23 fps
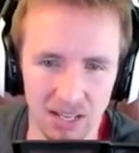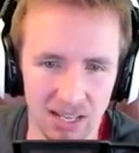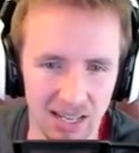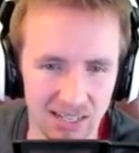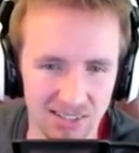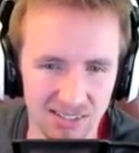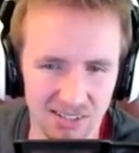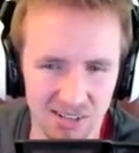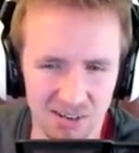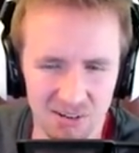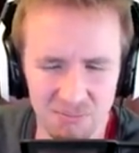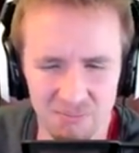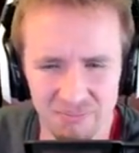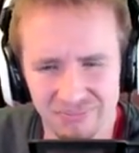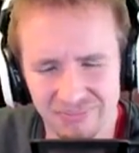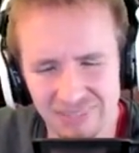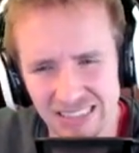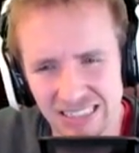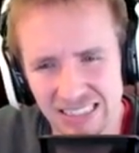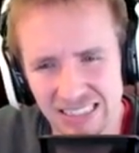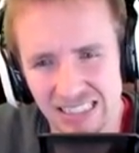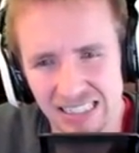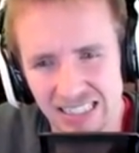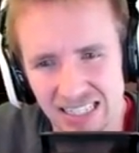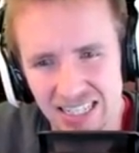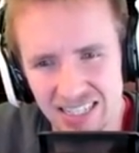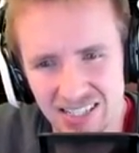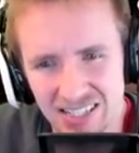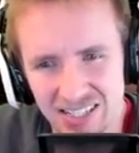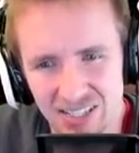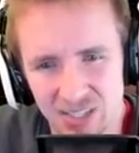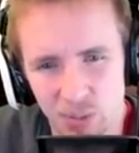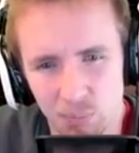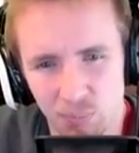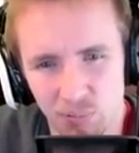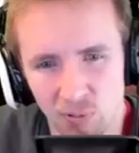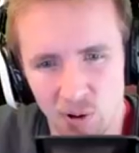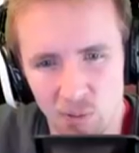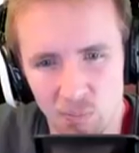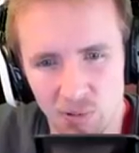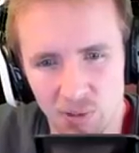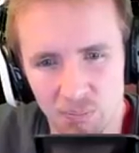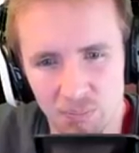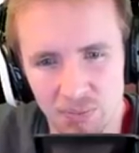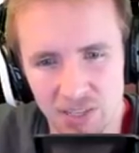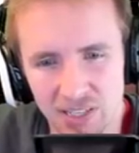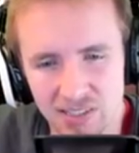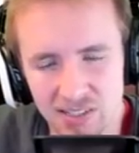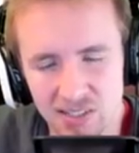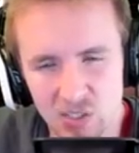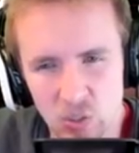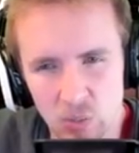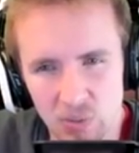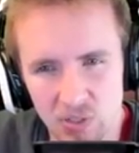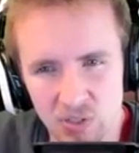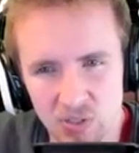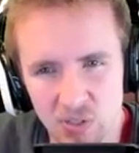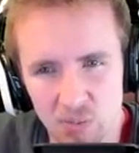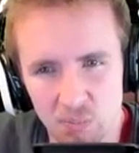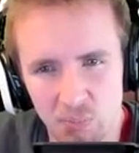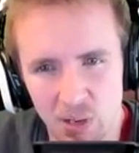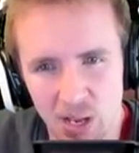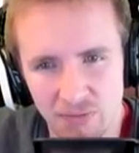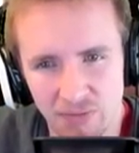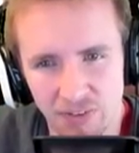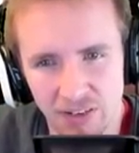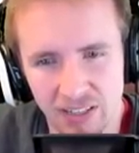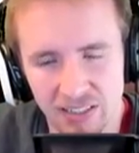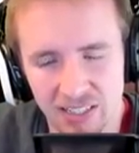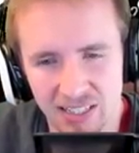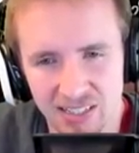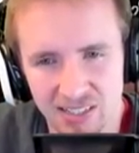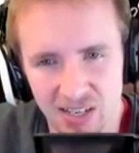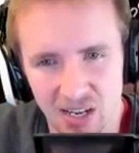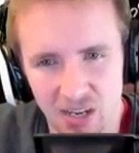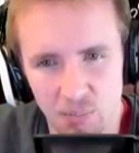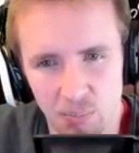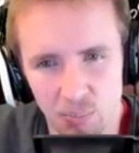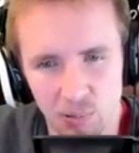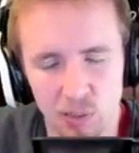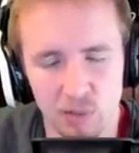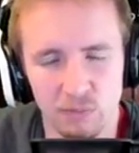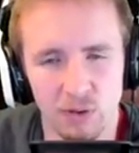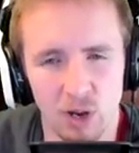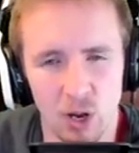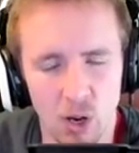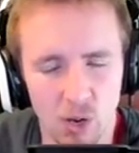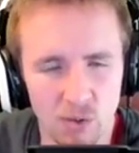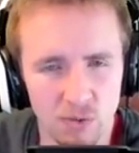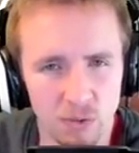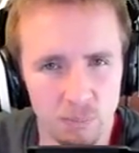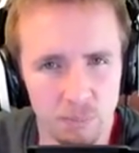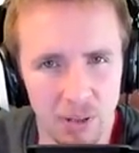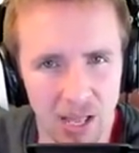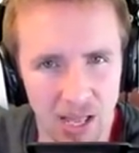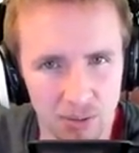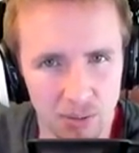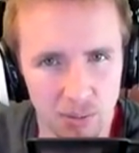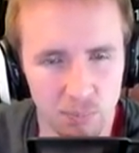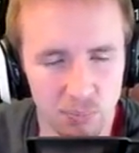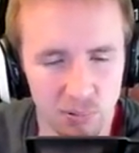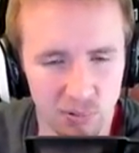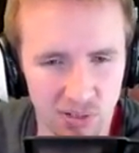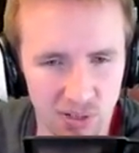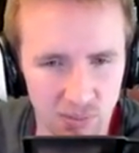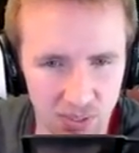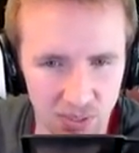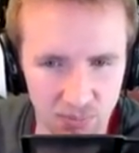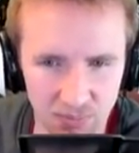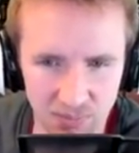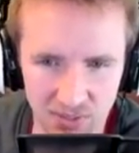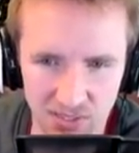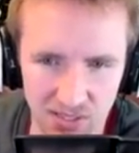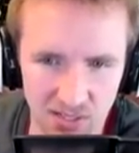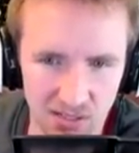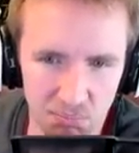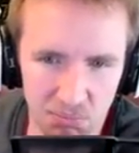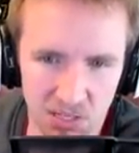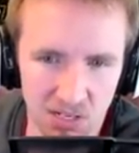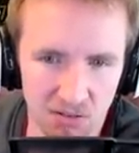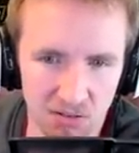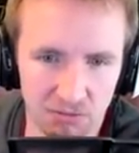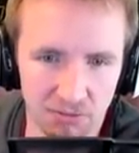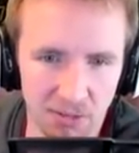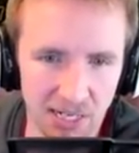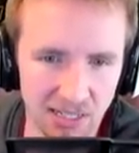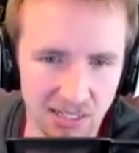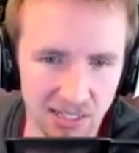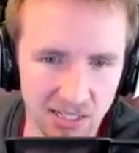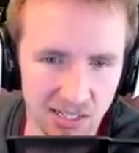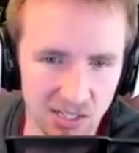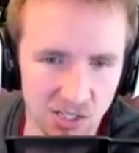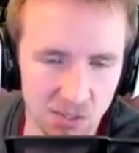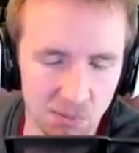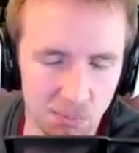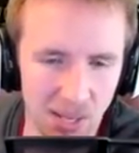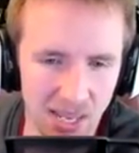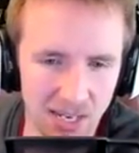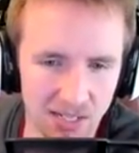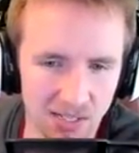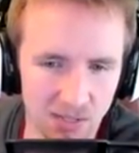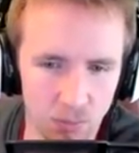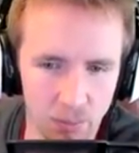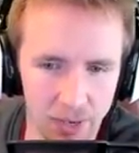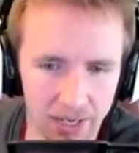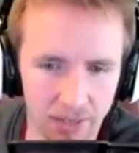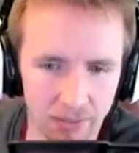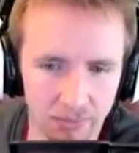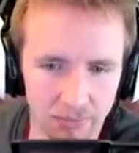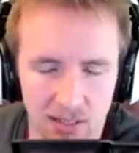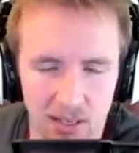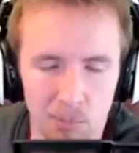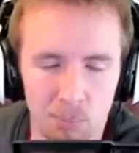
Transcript: And so, this is the problem. This is almost the perfect example of overpowered premiums that, that are frankly just pay to win.